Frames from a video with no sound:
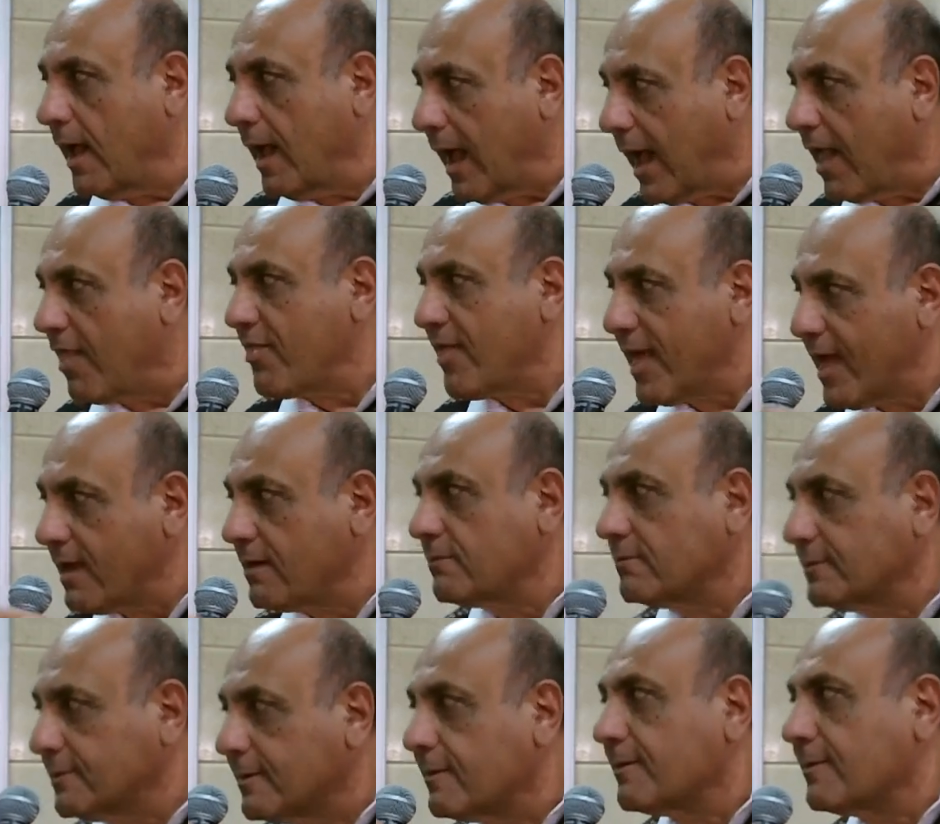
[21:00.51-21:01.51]
And then
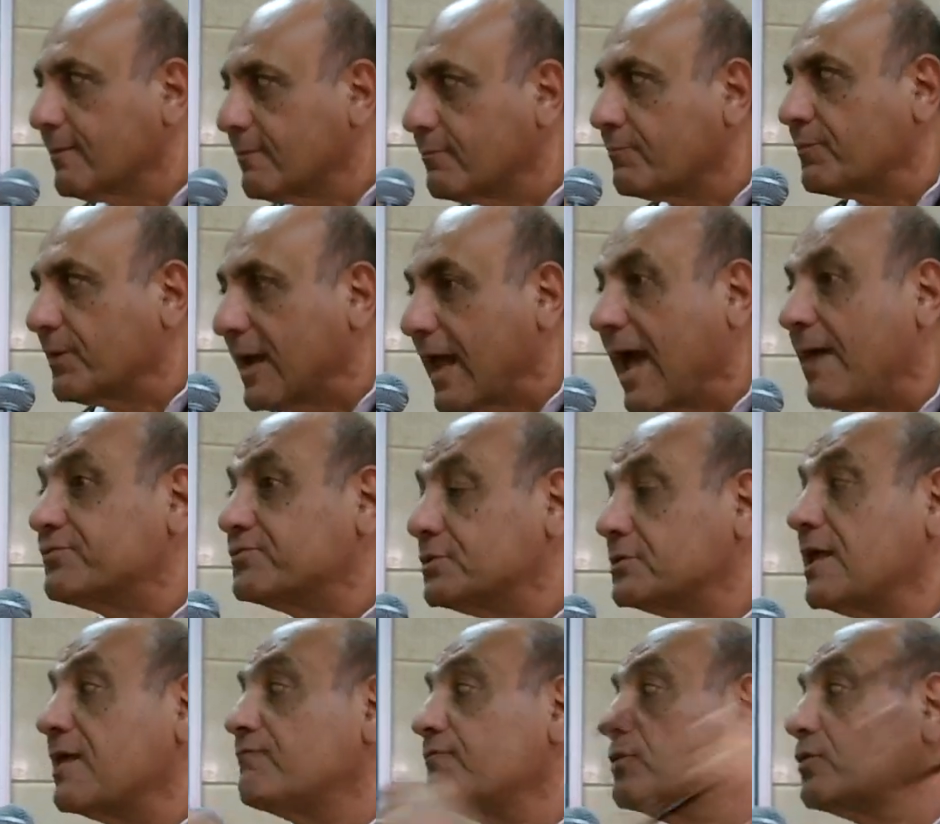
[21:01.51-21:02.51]
perhaps it
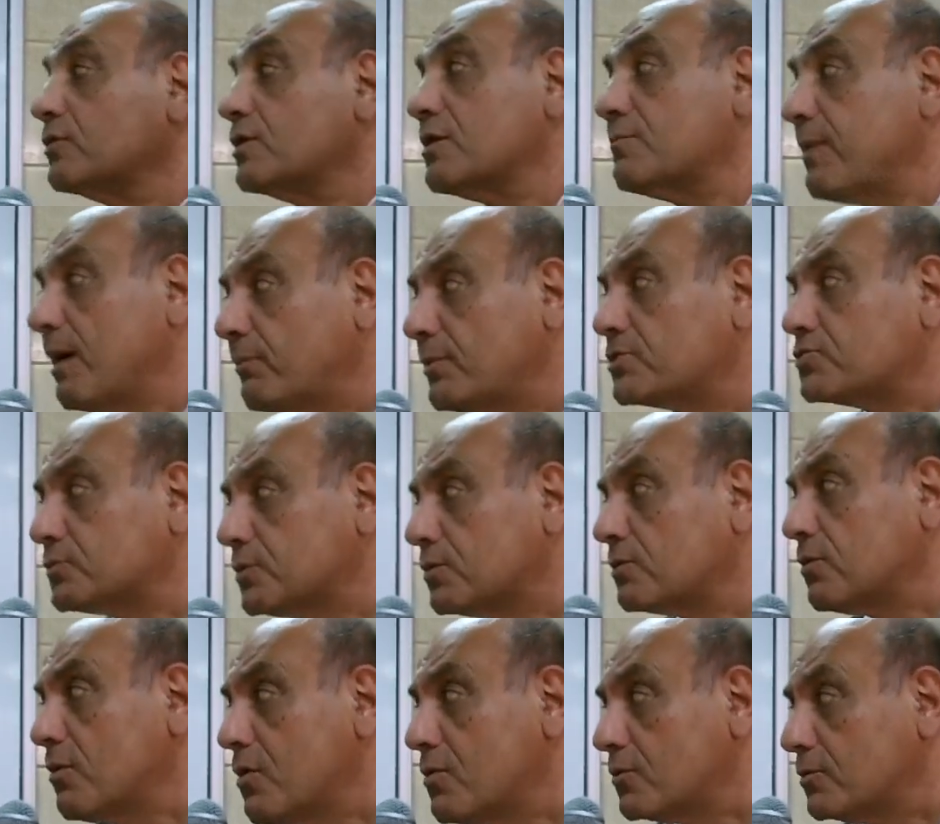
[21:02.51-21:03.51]
has been already published, we don't
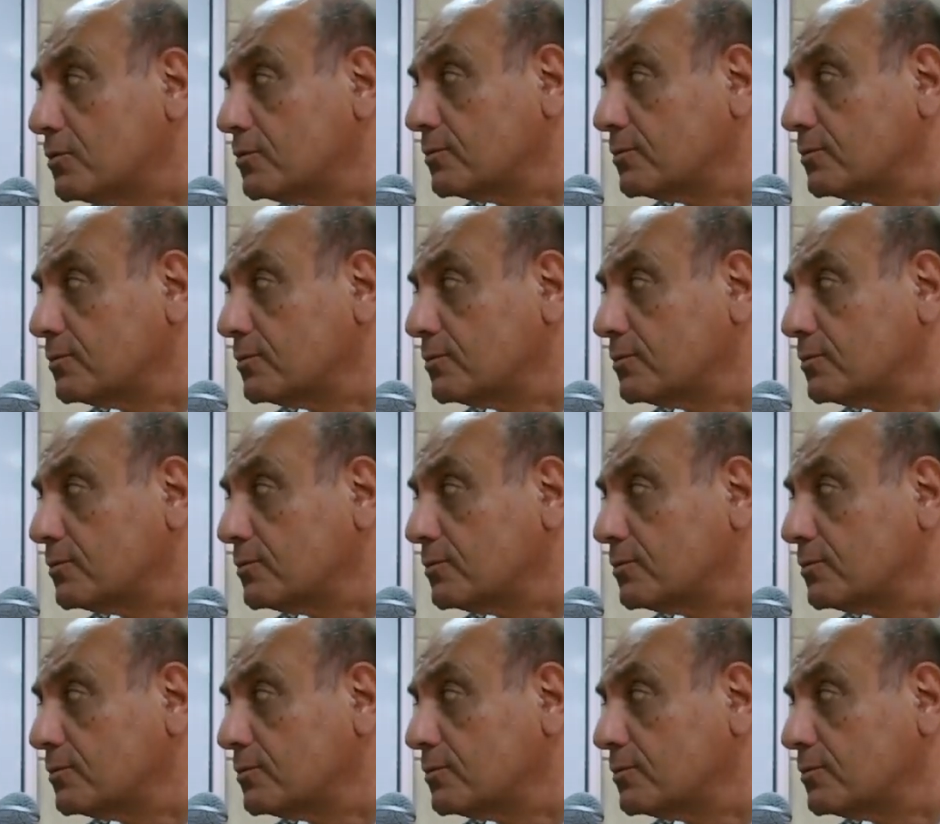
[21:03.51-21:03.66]
know.